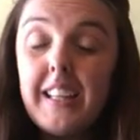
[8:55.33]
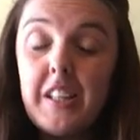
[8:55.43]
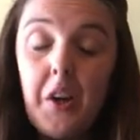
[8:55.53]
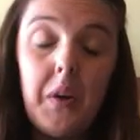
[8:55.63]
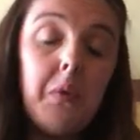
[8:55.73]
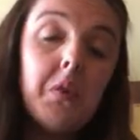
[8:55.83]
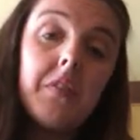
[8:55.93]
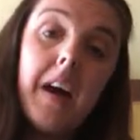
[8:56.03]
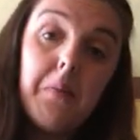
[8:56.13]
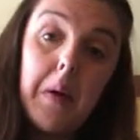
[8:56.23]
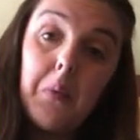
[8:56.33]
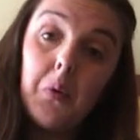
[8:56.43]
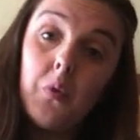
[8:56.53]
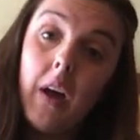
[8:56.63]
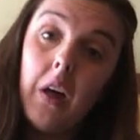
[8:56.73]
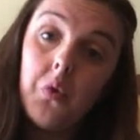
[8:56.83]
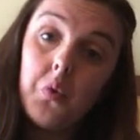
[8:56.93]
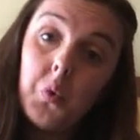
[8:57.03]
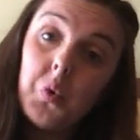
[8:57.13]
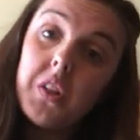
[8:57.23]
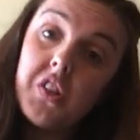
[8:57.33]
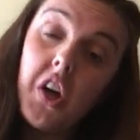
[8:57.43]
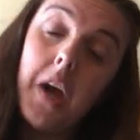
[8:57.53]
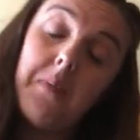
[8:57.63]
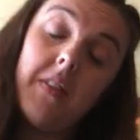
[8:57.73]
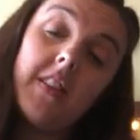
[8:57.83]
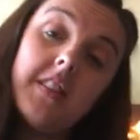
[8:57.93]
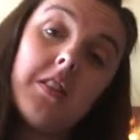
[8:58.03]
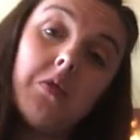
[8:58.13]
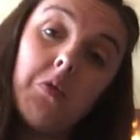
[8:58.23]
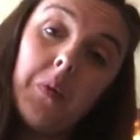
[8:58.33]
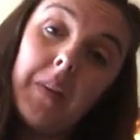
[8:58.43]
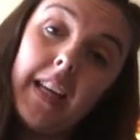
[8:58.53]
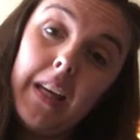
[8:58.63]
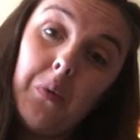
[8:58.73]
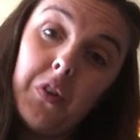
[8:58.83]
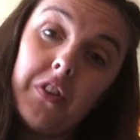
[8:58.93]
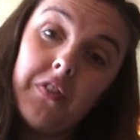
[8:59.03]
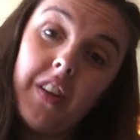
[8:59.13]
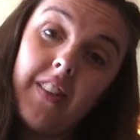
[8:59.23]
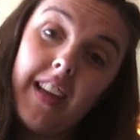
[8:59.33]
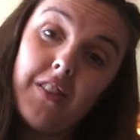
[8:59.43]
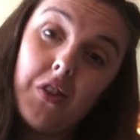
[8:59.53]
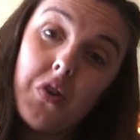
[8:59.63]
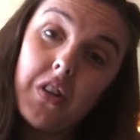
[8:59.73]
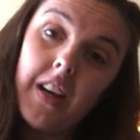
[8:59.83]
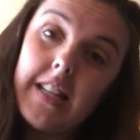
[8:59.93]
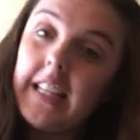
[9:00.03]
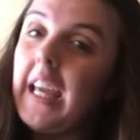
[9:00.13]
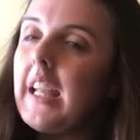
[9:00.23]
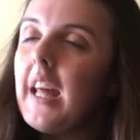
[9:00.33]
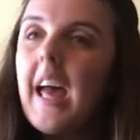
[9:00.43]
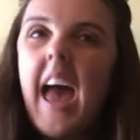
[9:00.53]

You know, he would have had people round all the time, and this is the room that he would have done that socialising in.